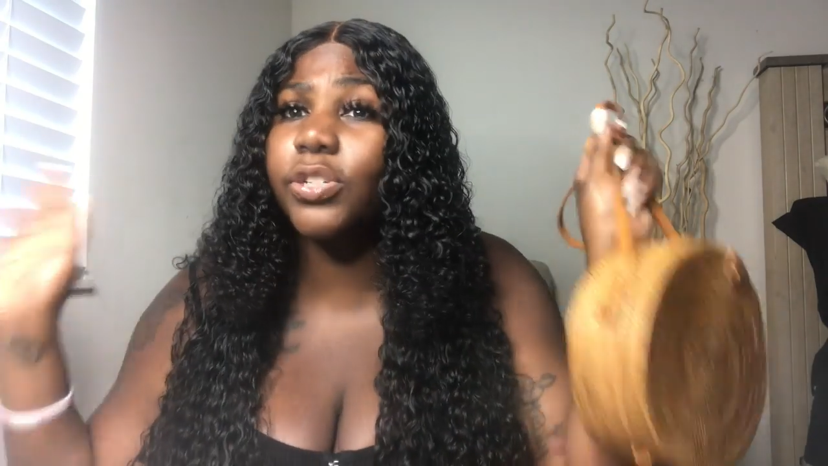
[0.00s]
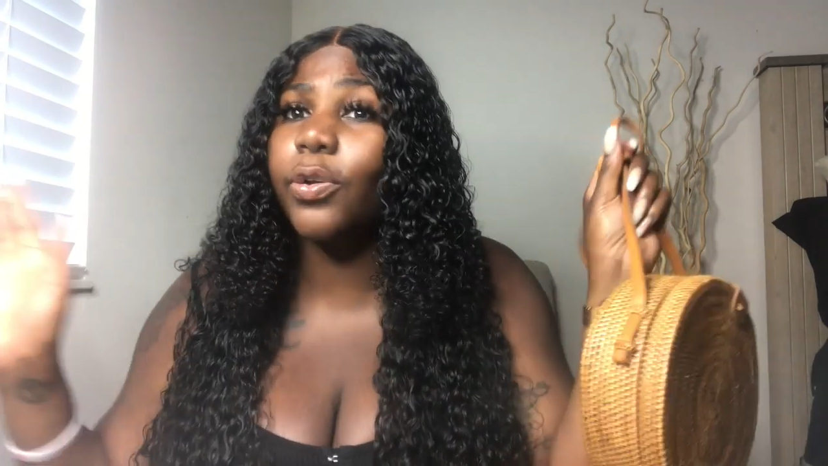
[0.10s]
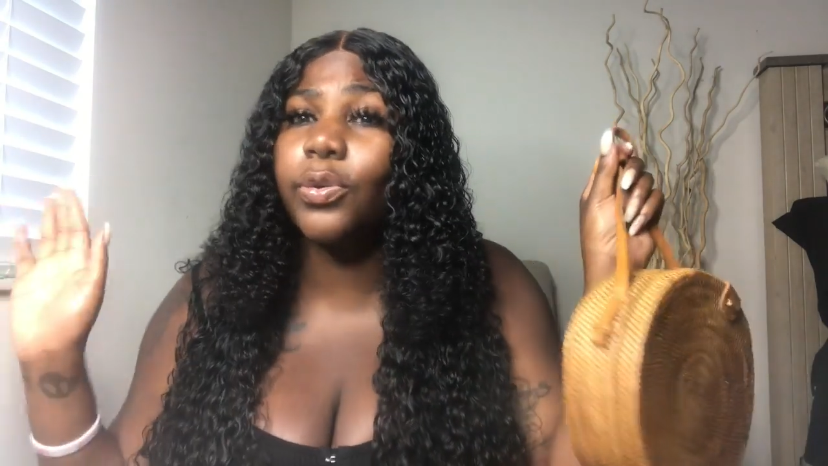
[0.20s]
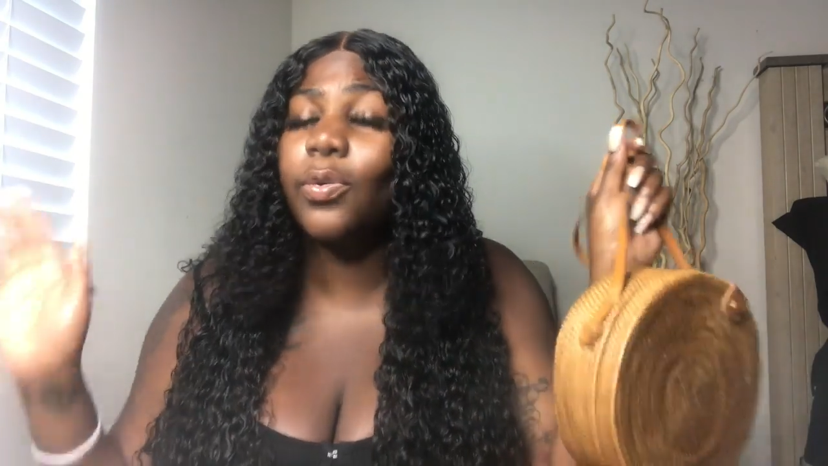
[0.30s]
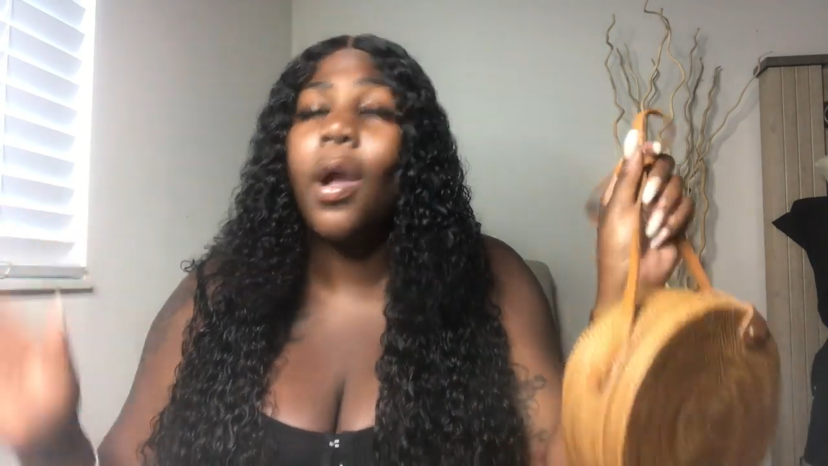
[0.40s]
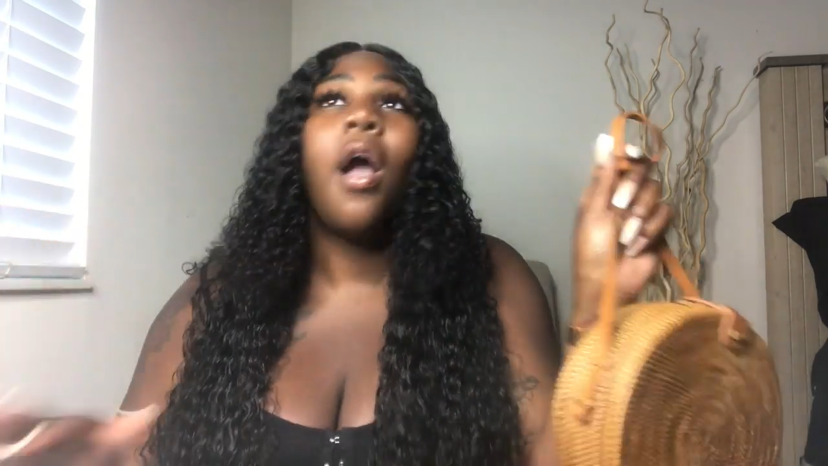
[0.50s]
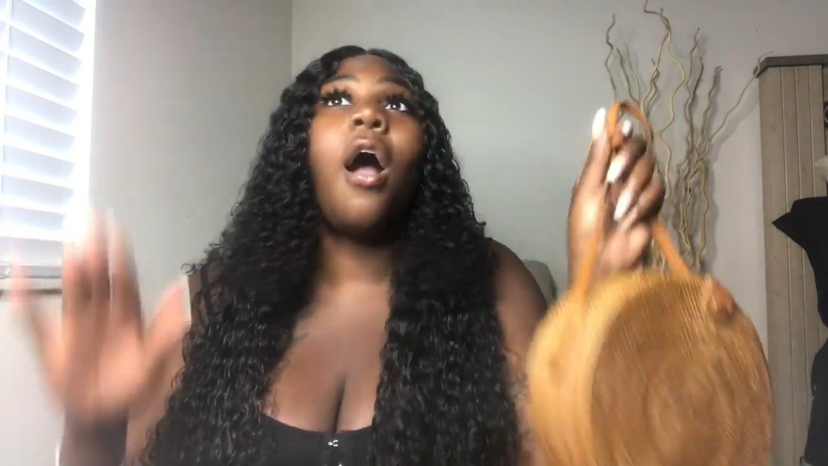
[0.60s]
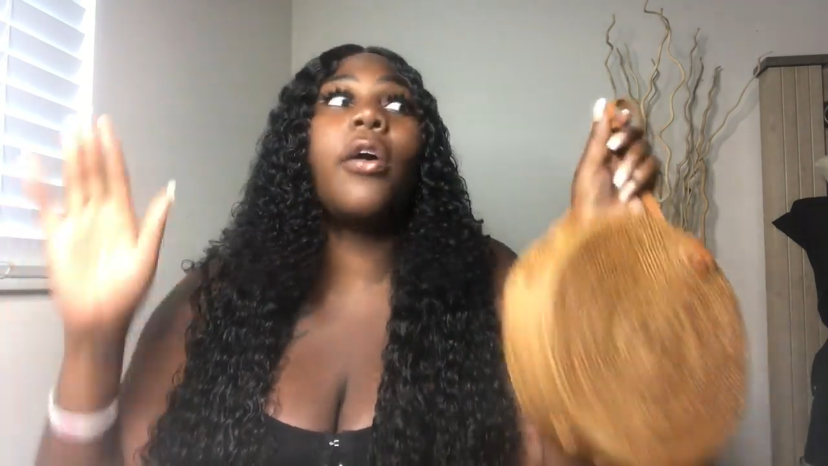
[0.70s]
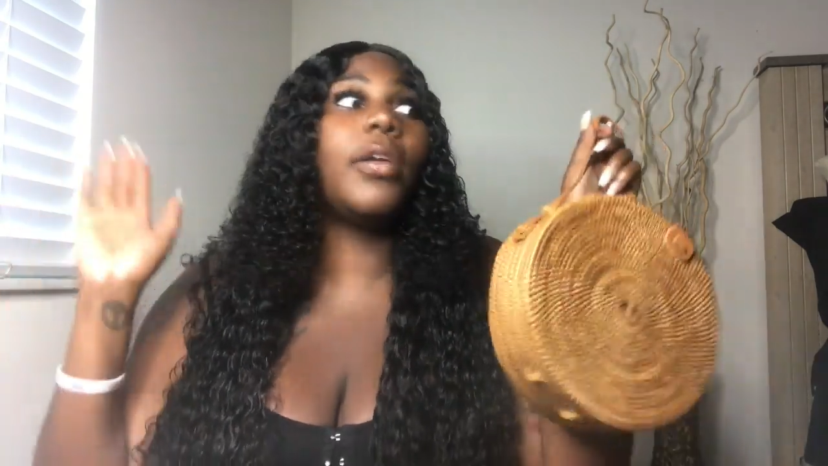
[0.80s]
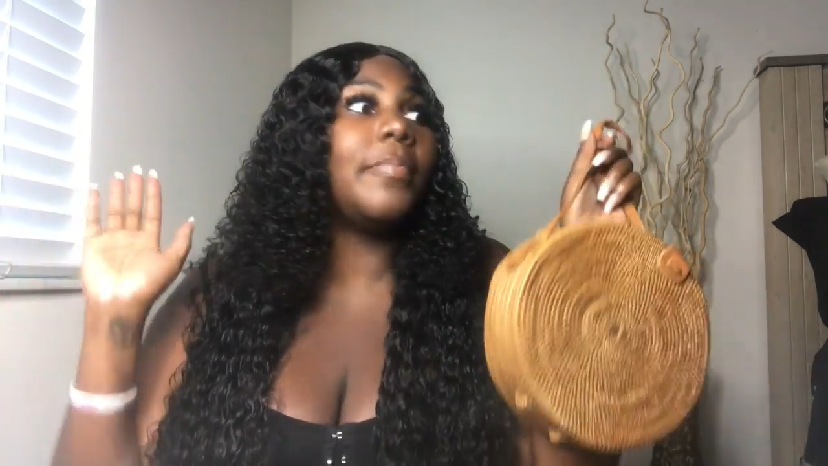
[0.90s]
show you
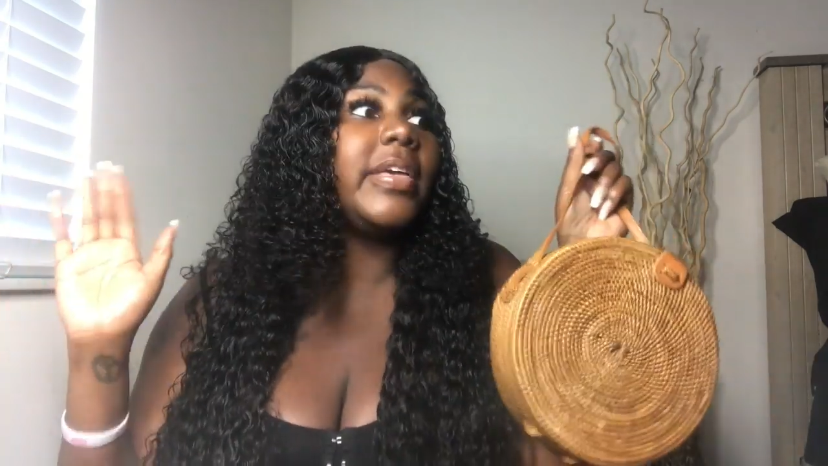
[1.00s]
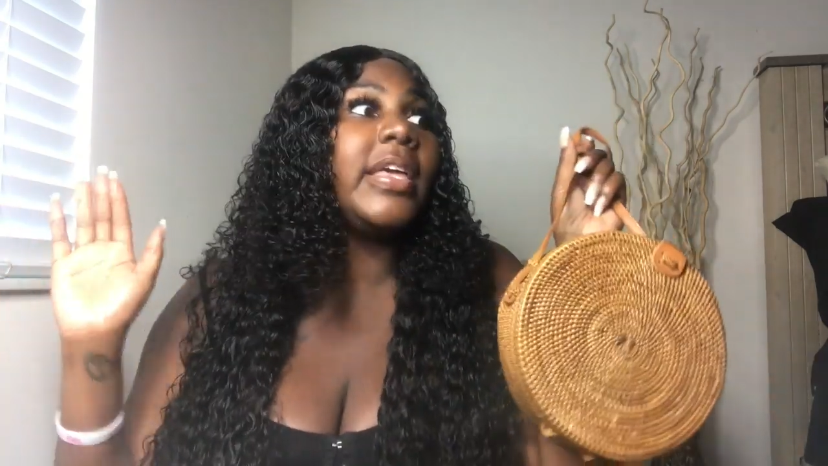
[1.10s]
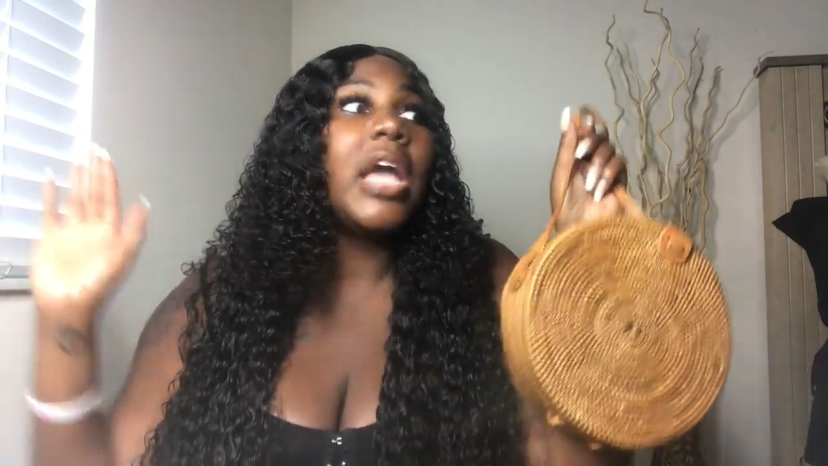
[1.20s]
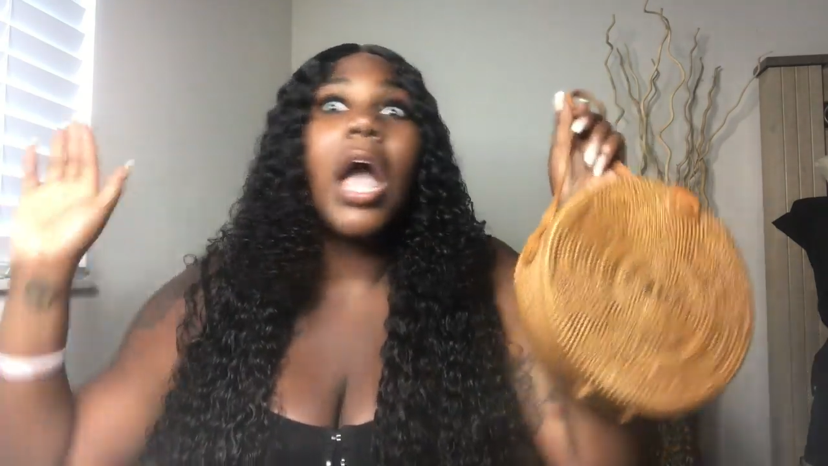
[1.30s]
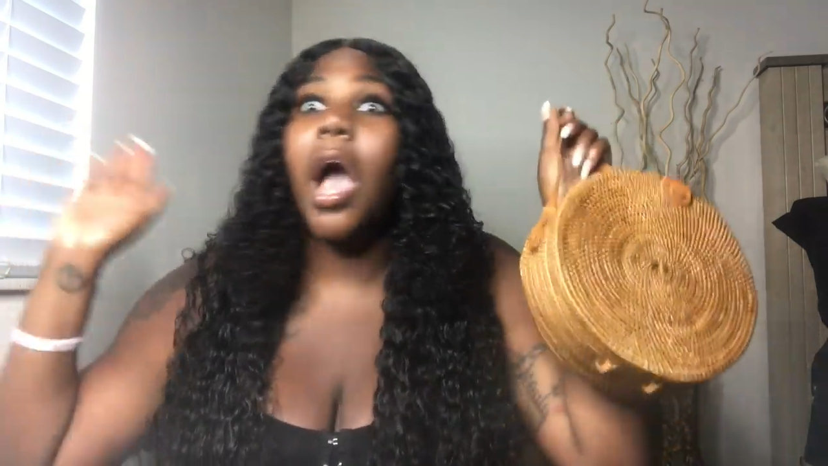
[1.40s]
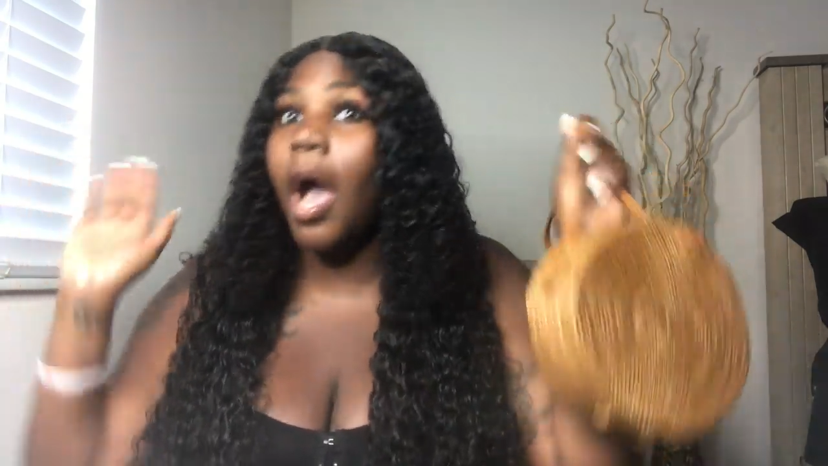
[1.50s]
are going to be